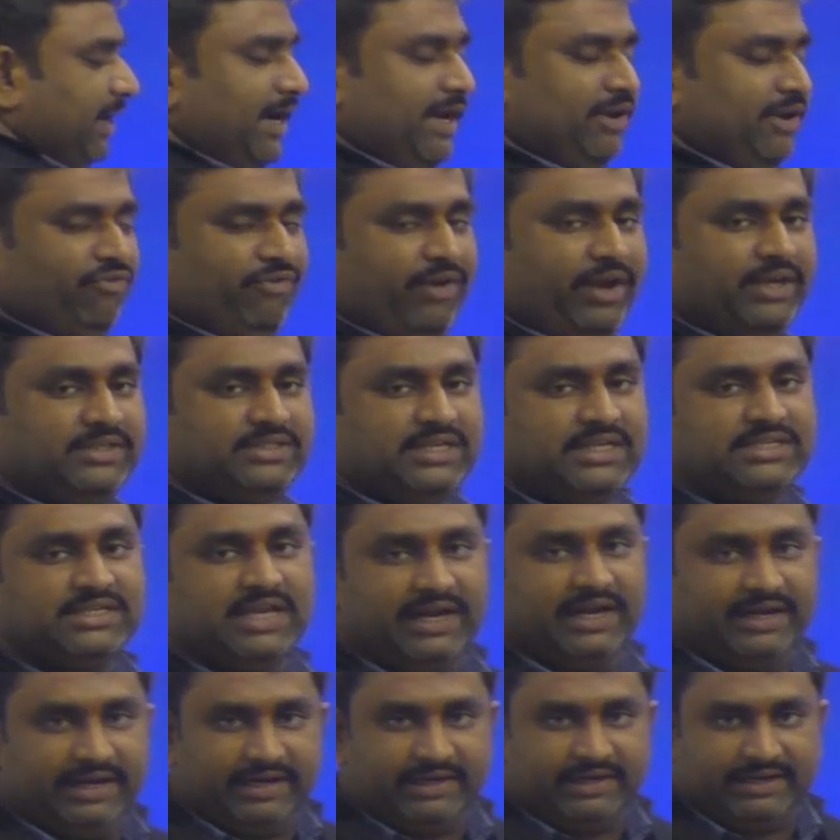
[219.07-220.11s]
a device is
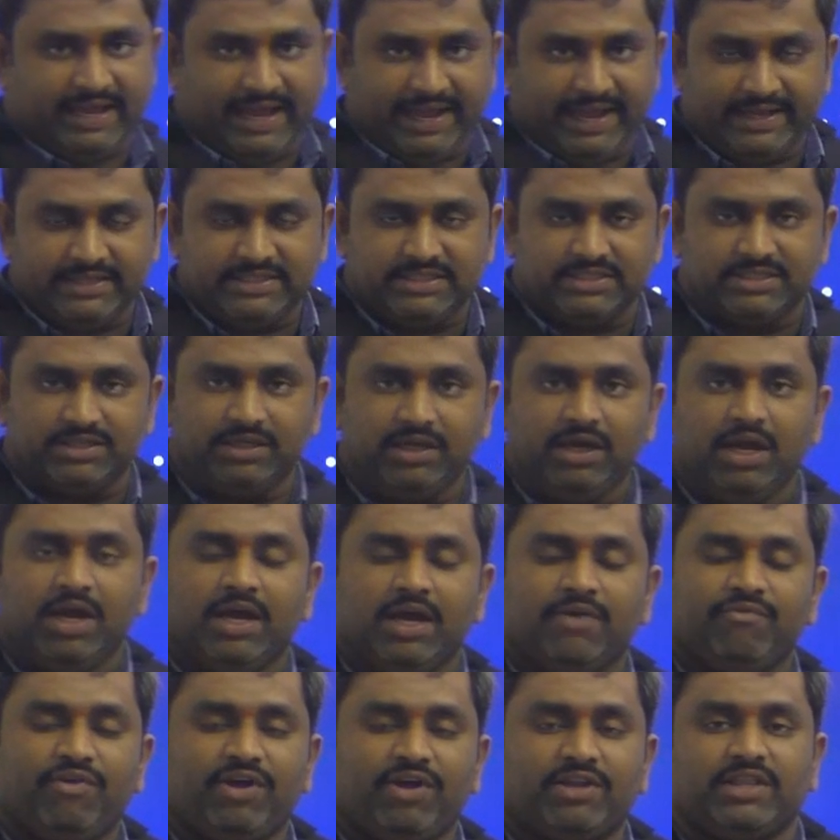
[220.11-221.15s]
under test,
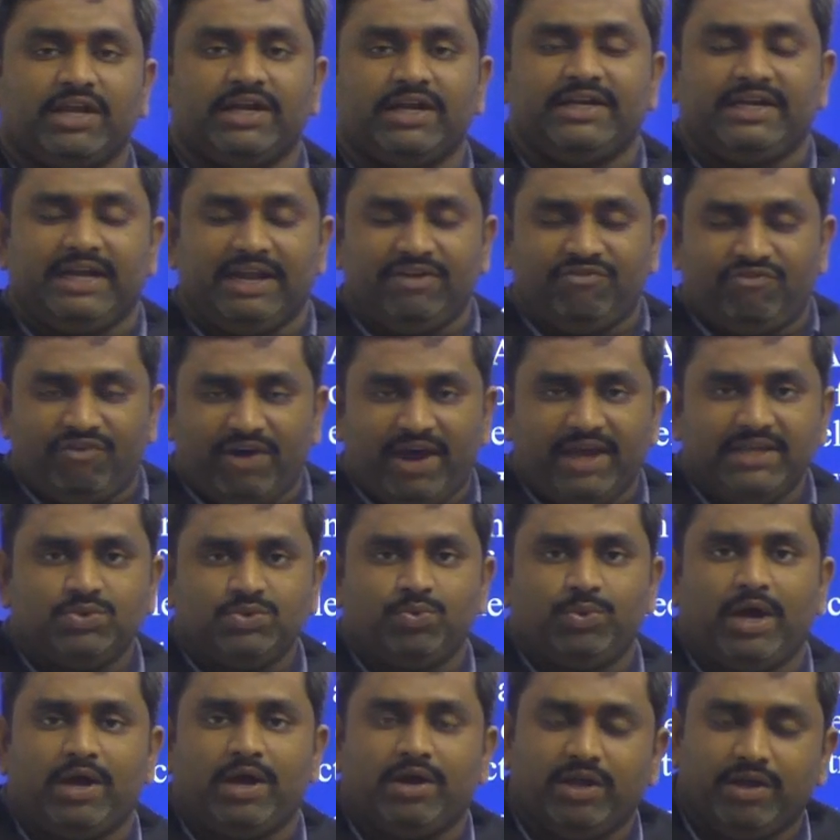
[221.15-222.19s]
for the device
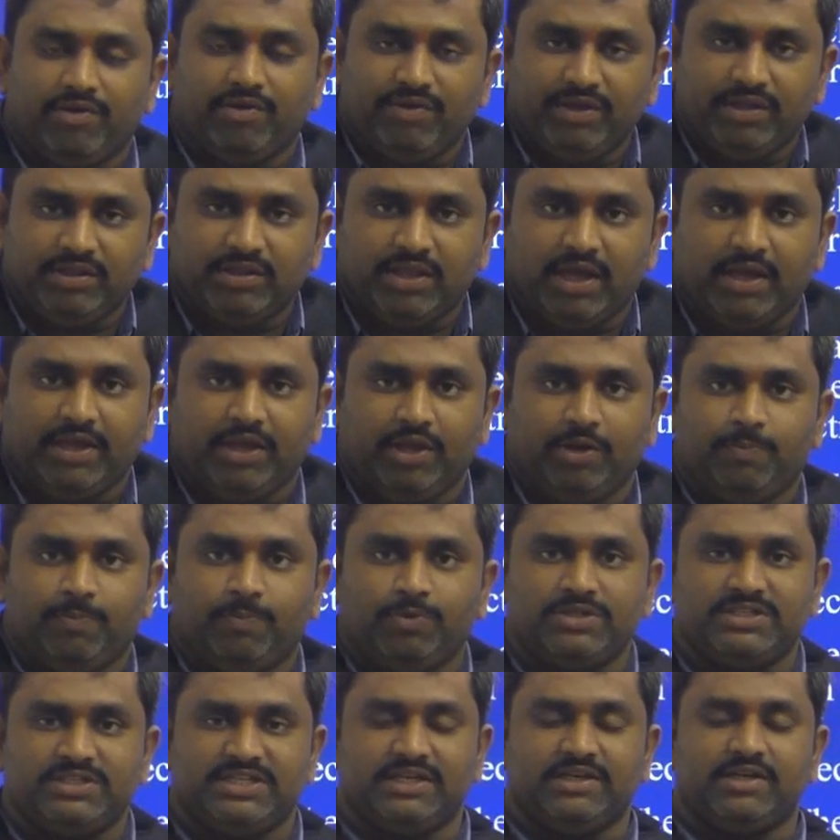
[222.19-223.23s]
we are giving the
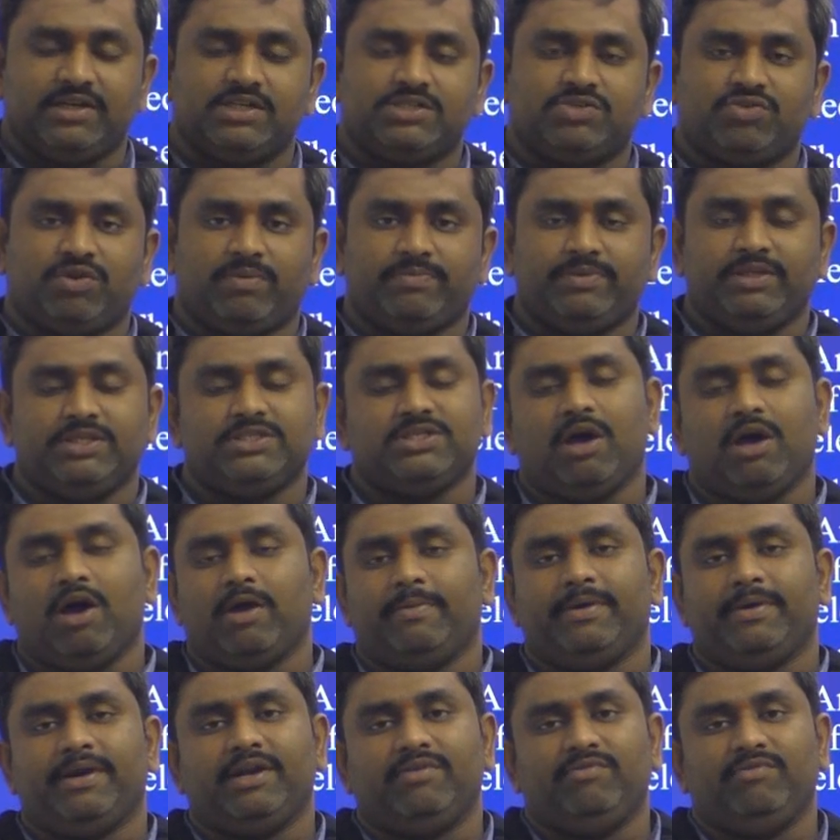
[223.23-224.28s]
input signals from this
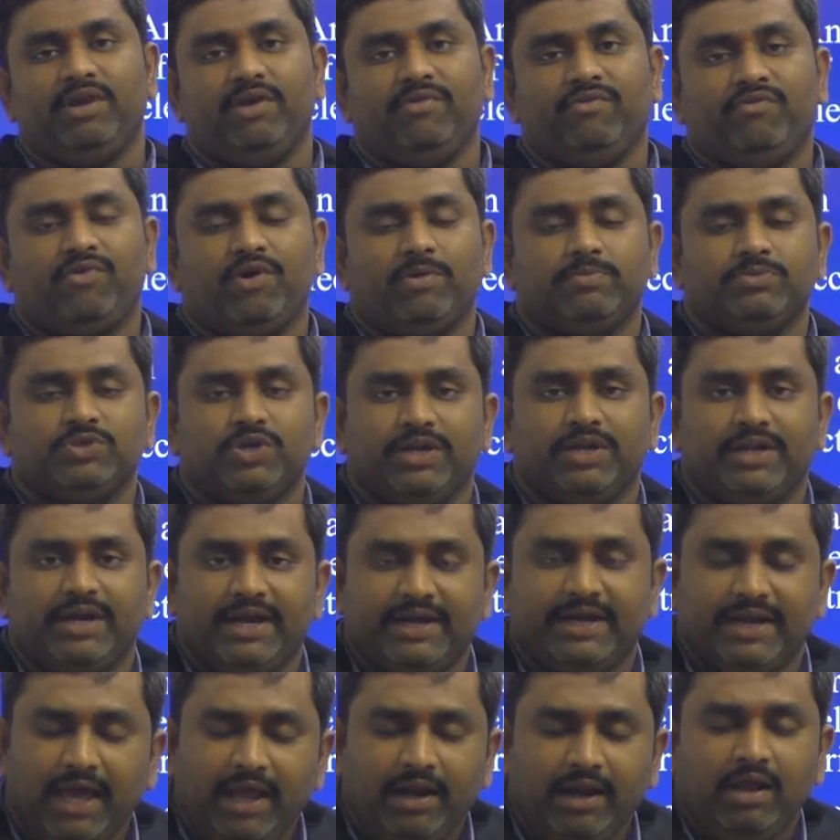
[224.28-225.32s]
arbitrary waveform
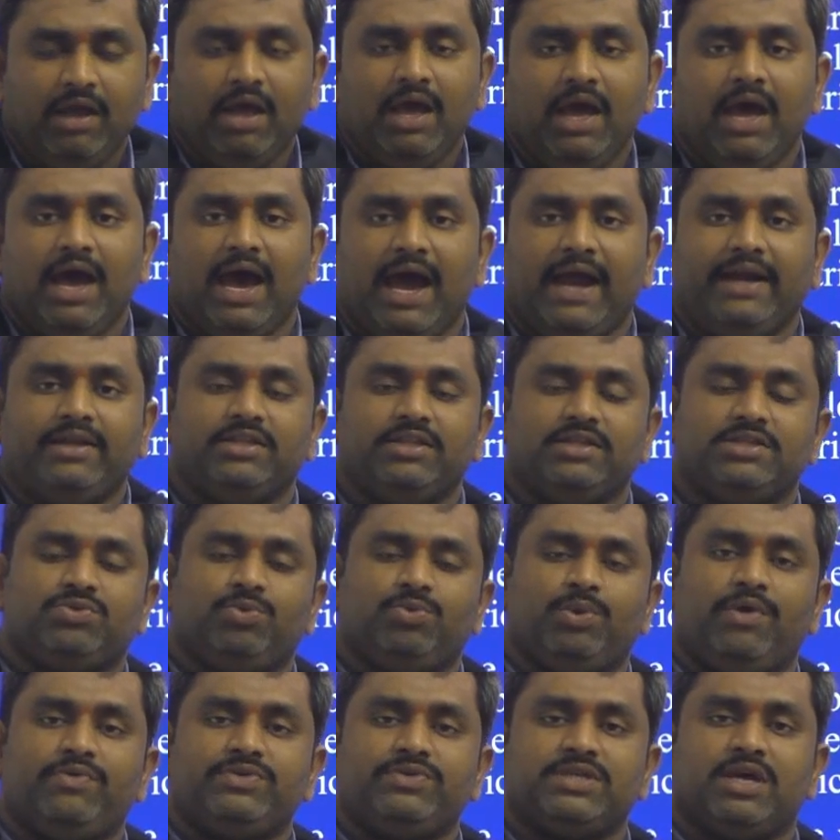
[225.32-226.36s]
generator and these
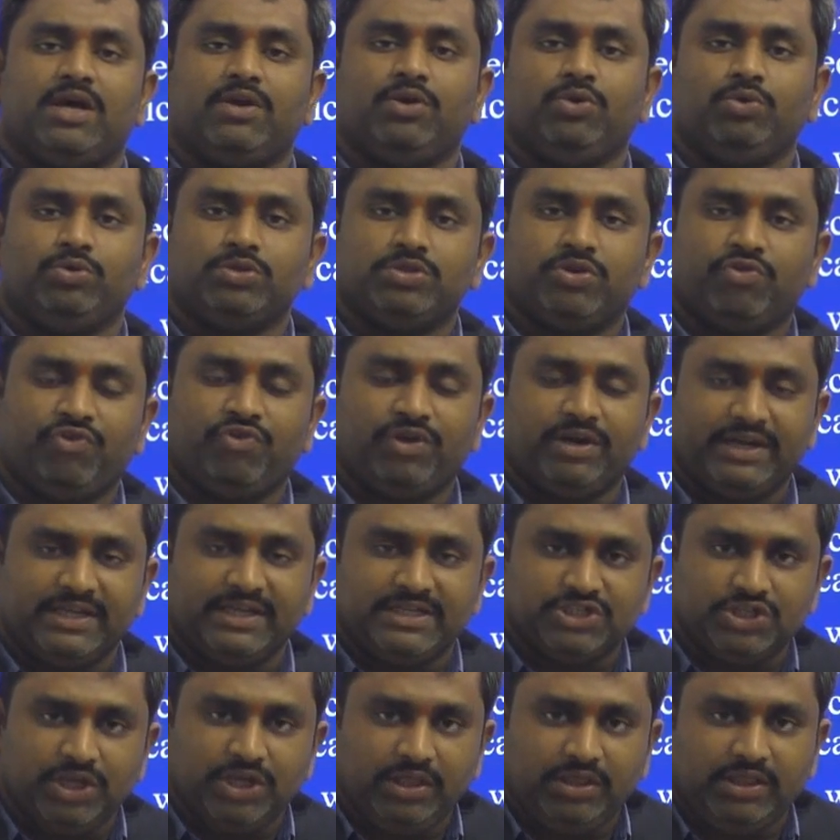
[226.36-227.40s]
waves are used for
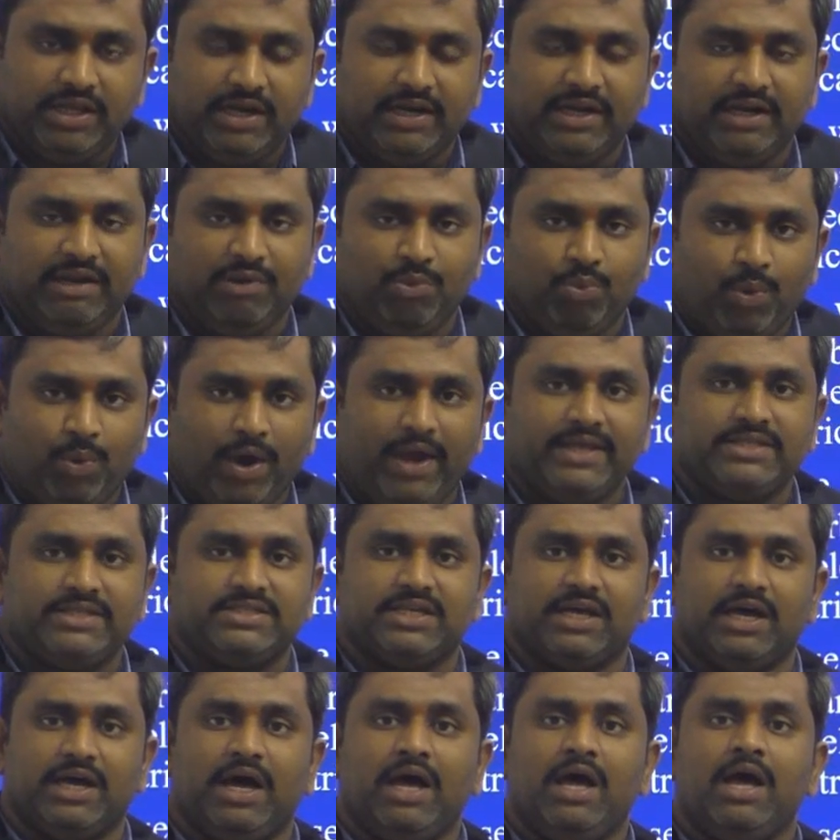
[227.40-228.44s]
testing that device
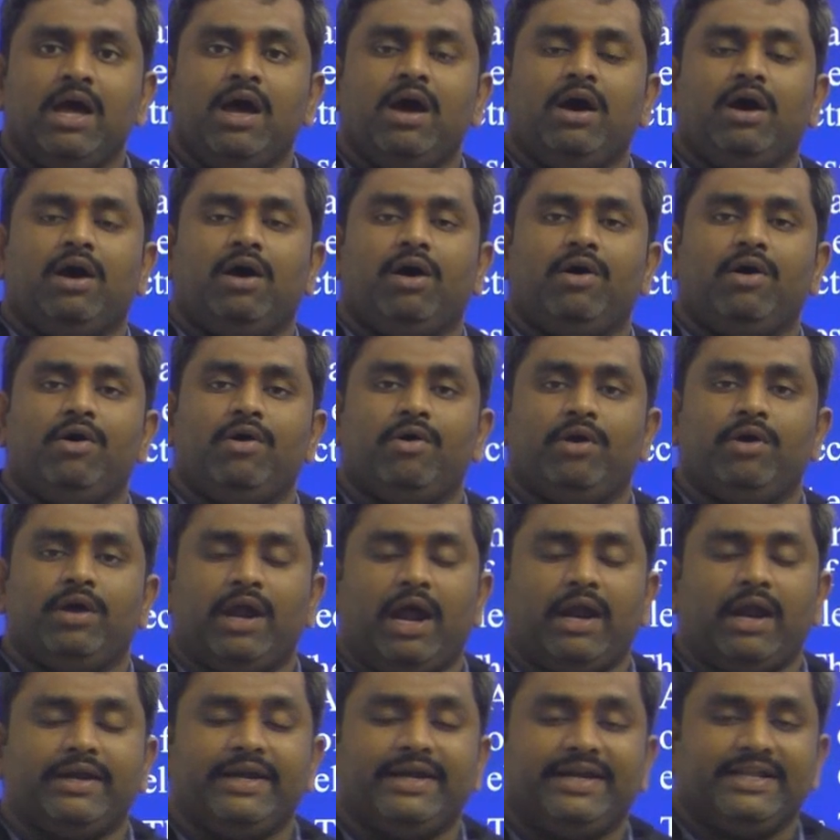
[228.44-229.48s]

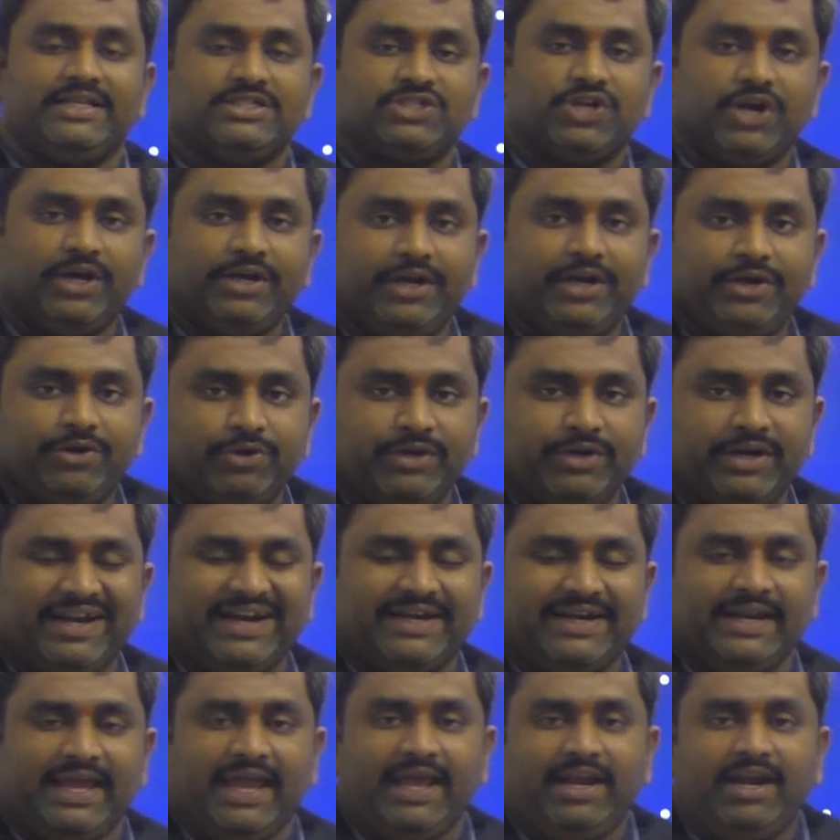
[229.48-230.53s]
and it is ready to
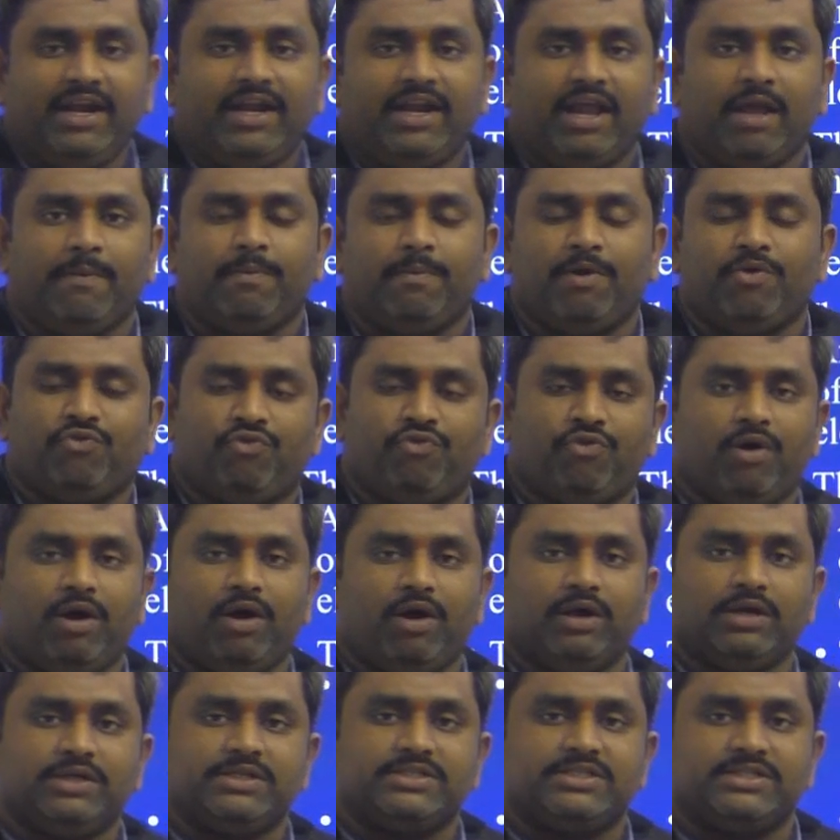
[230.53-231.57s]
detect any type of
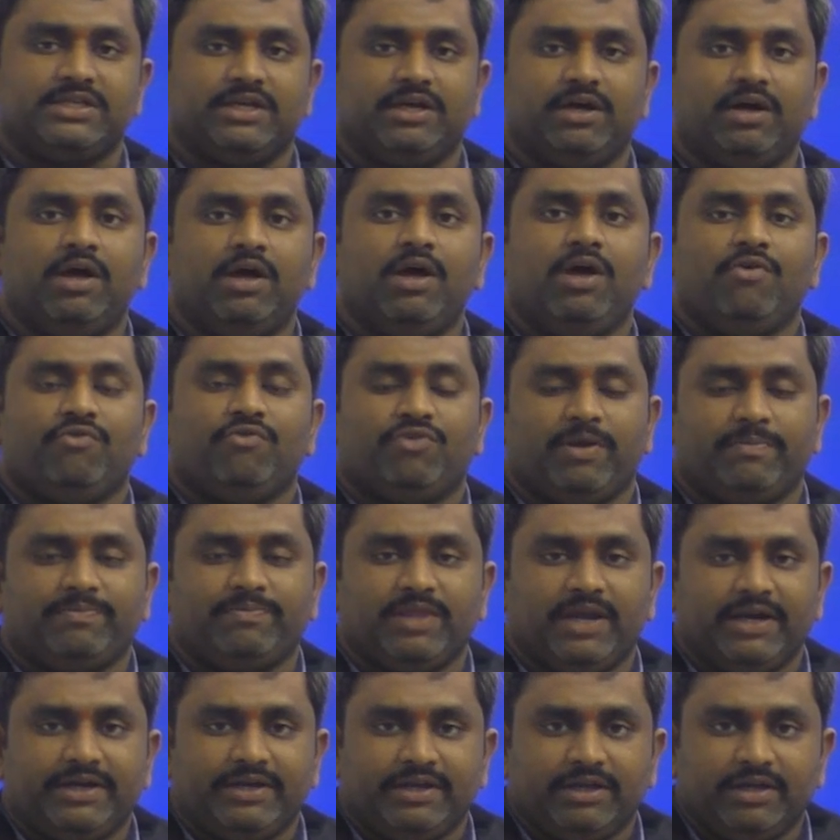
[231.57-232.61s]
faults from
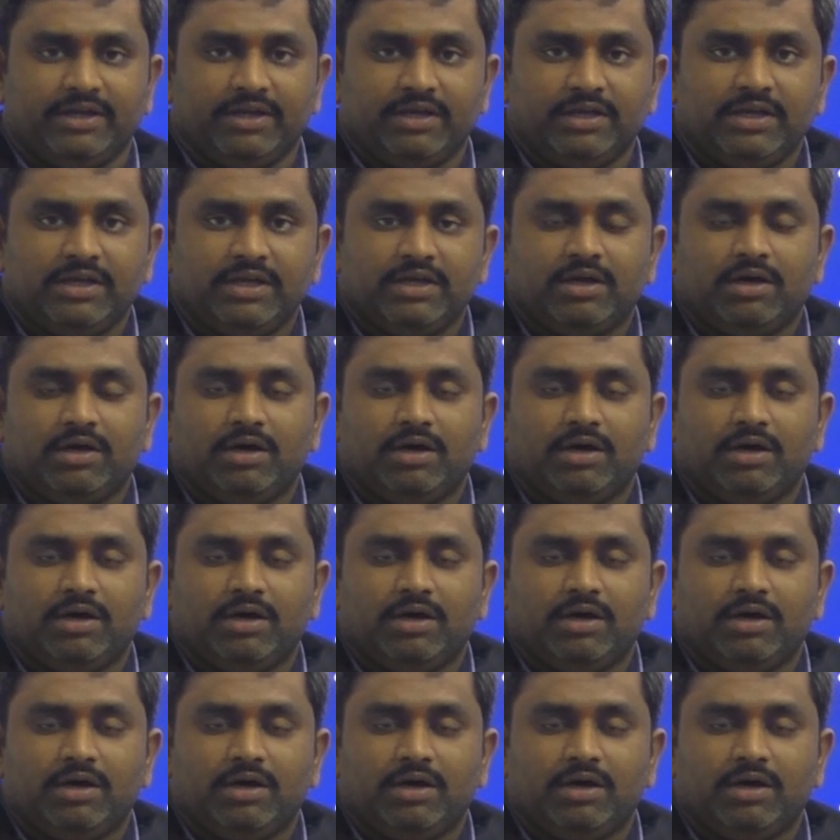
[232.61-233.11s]
that